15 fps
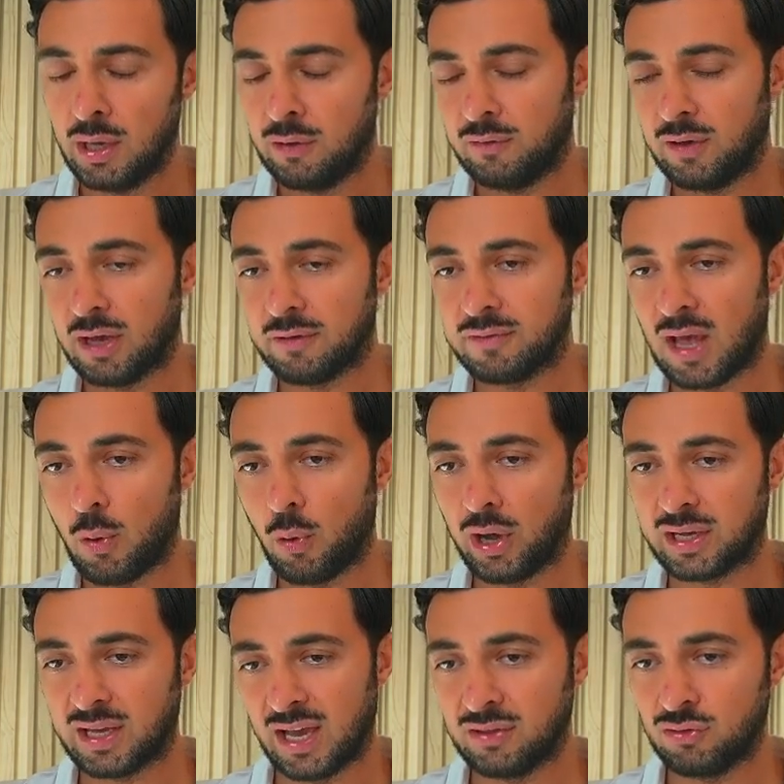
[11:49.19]
We have now
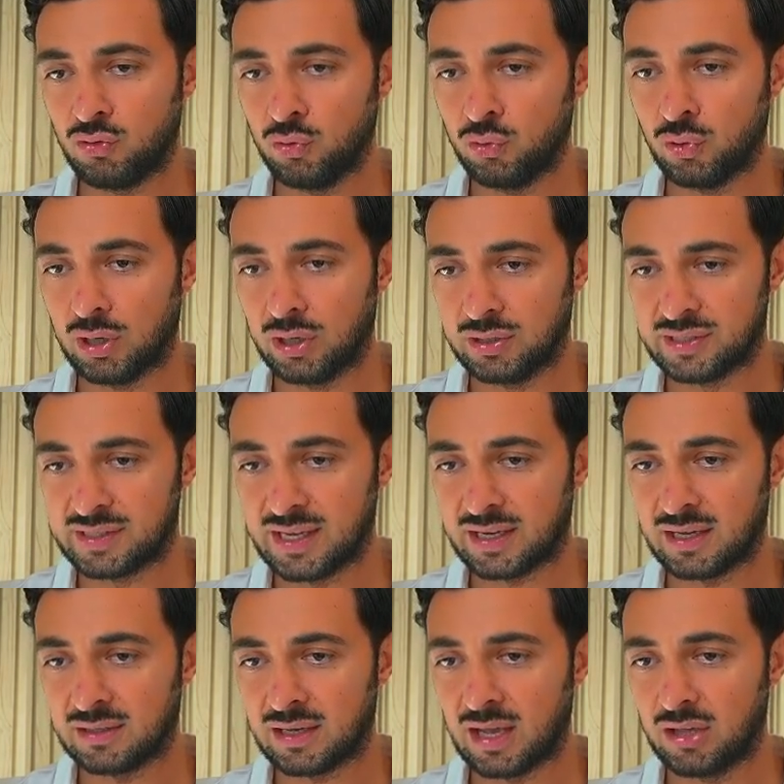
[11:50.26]
again two. The
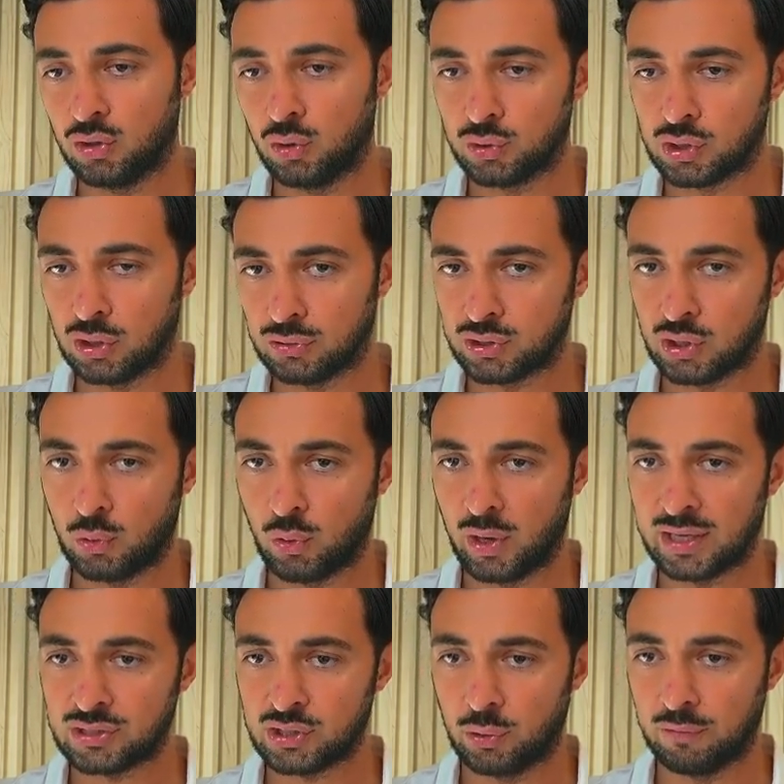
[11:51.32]
second candle is also
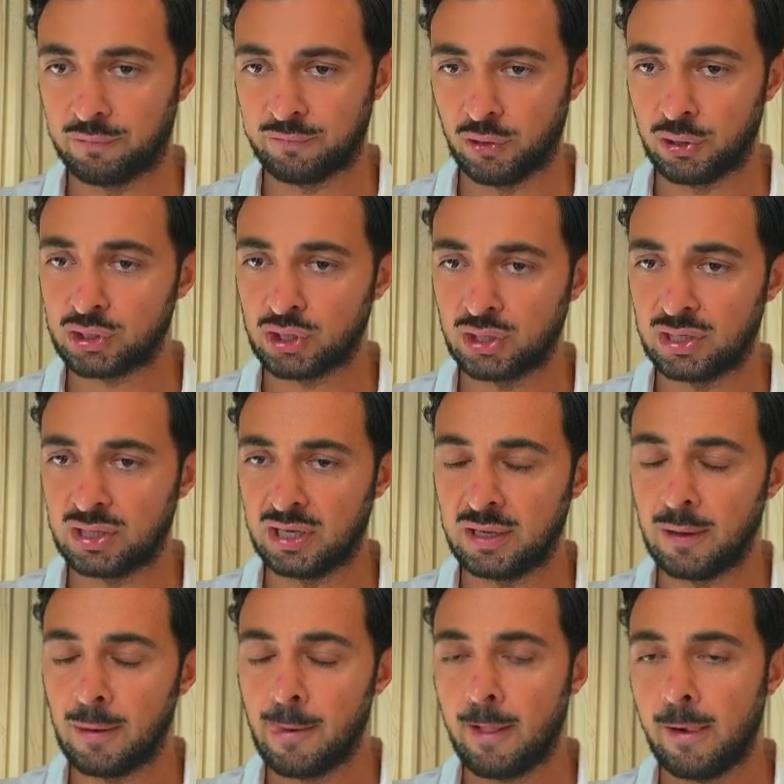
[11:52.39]
red. So
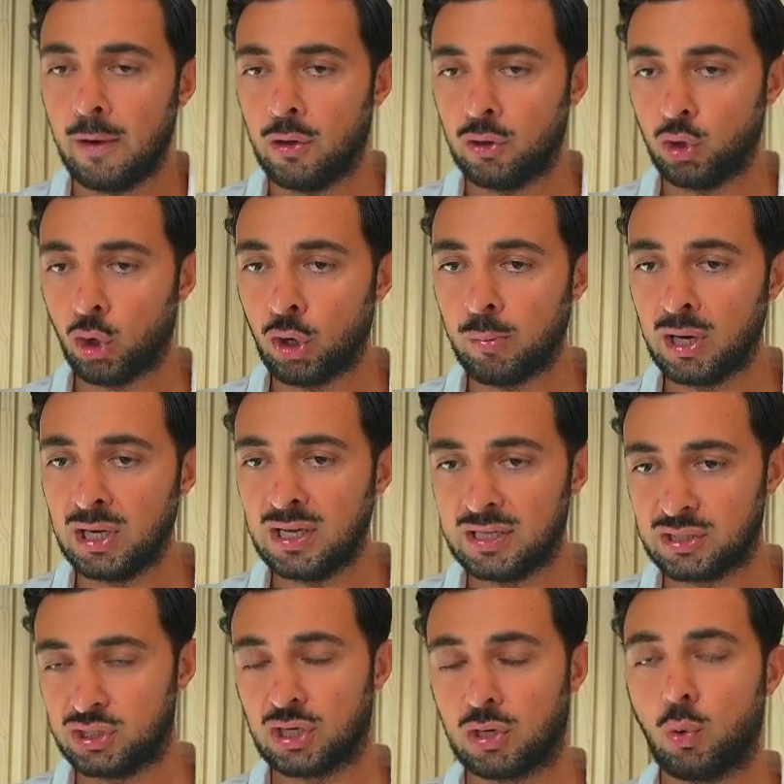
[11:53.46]
unfortunately, normally
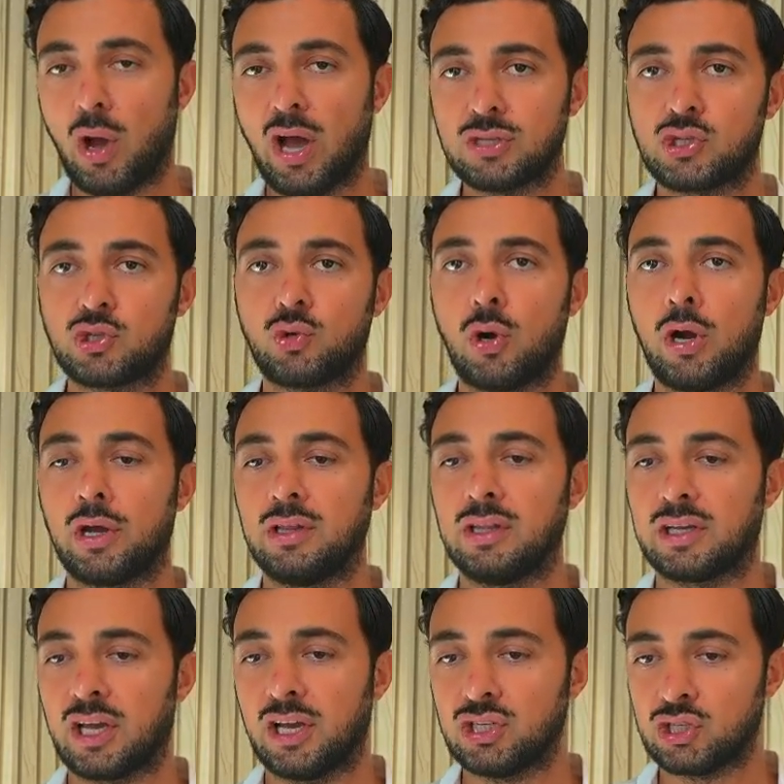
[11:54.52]
it's a quite strong
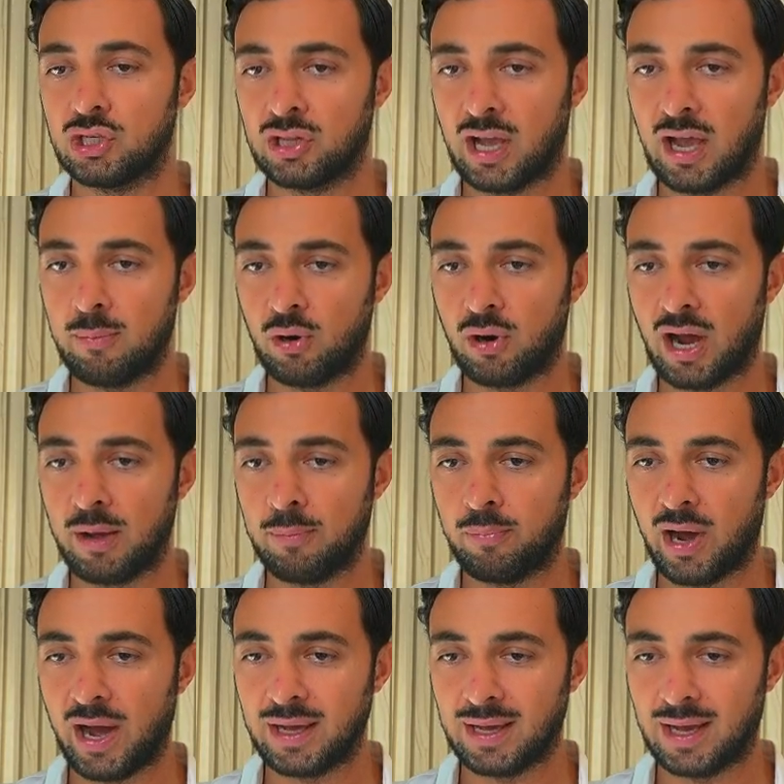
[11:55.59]
indication, the MRI
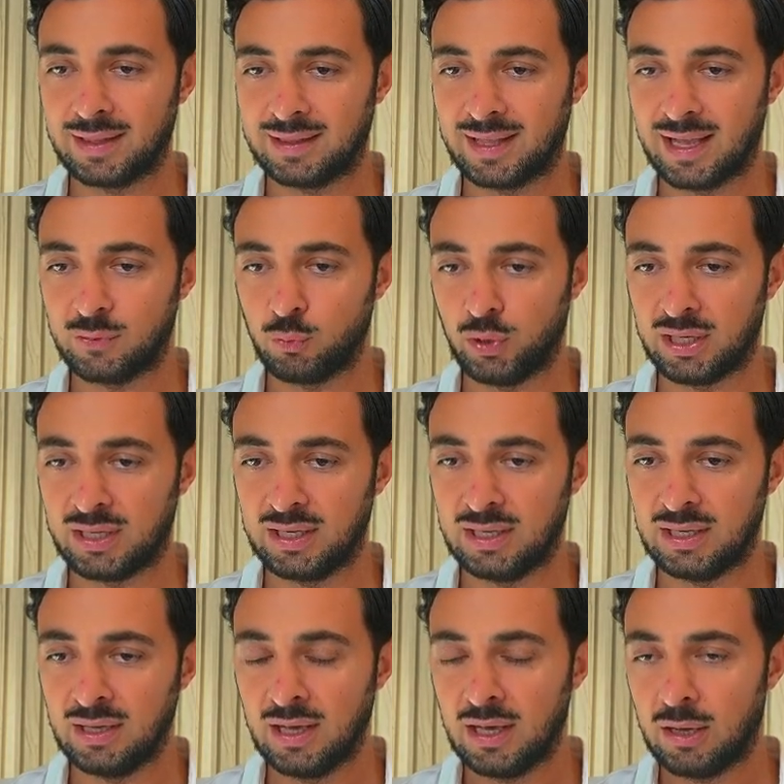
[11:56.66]
buy at that
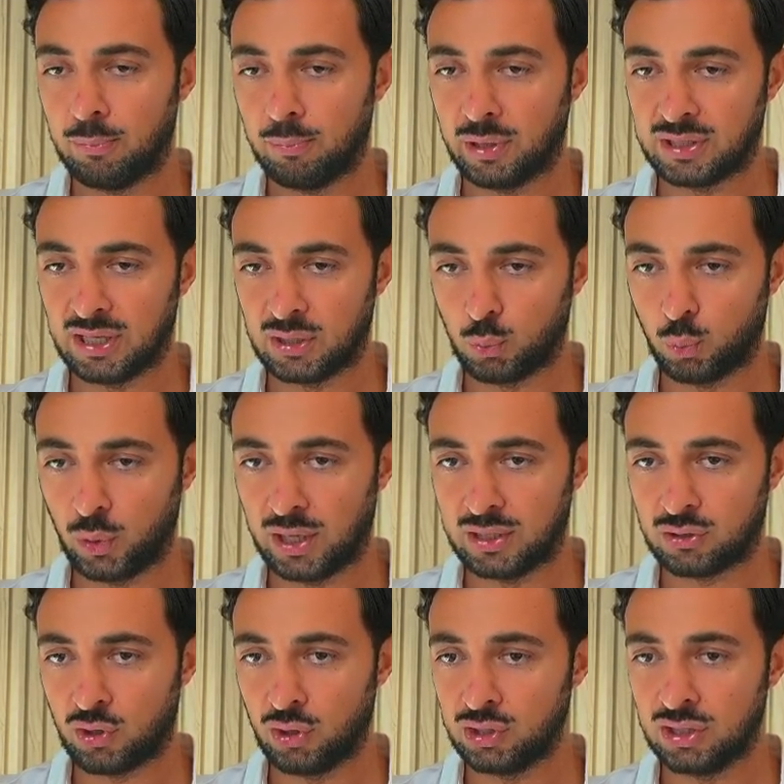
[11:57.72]
weekly, but
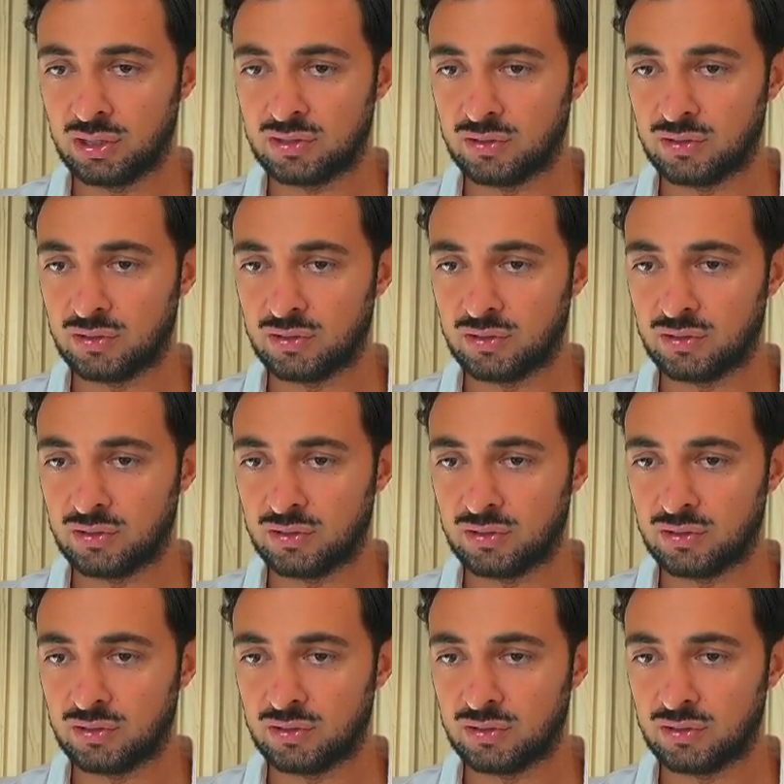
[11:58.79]
it couldn't